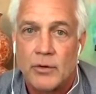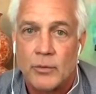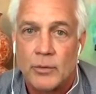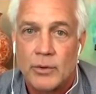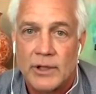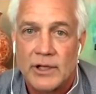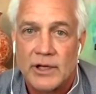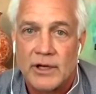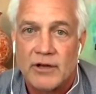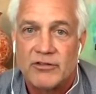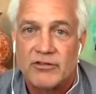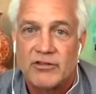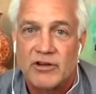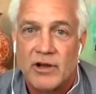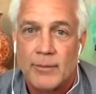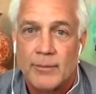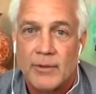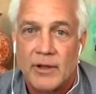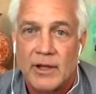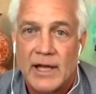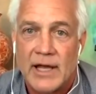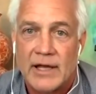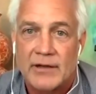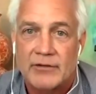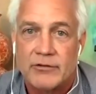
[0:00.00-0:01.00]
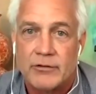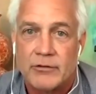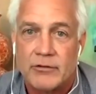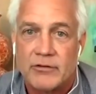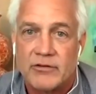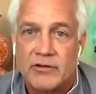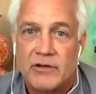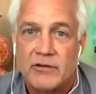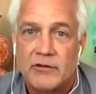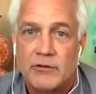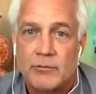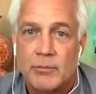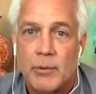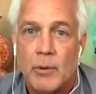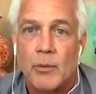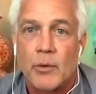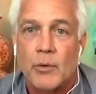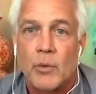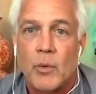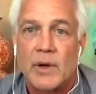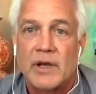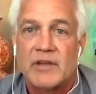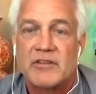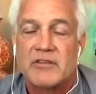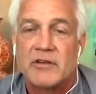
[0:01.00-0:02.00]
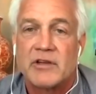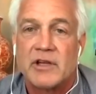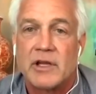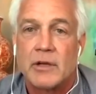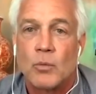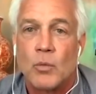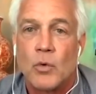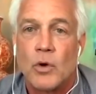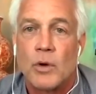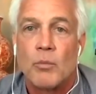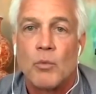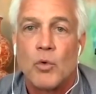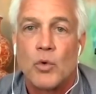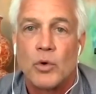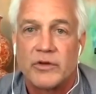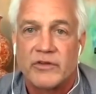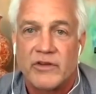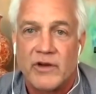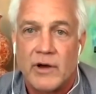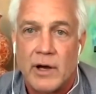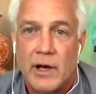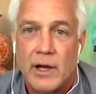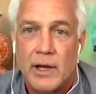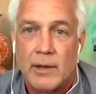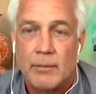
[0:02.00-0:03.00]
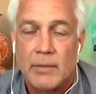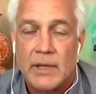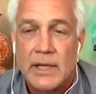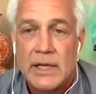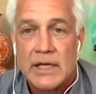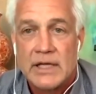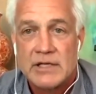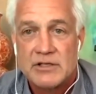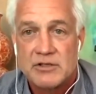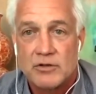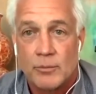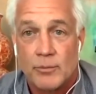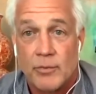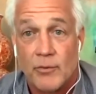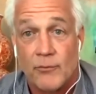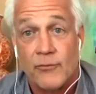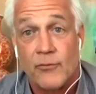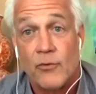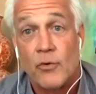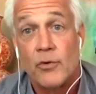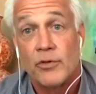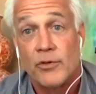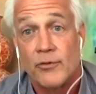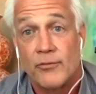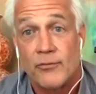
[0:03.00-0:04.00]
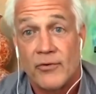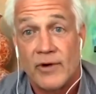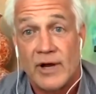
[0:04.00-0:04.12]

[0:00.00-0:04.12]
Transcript: done a really nice job the last two seasons, but we want to see it one more time. So before the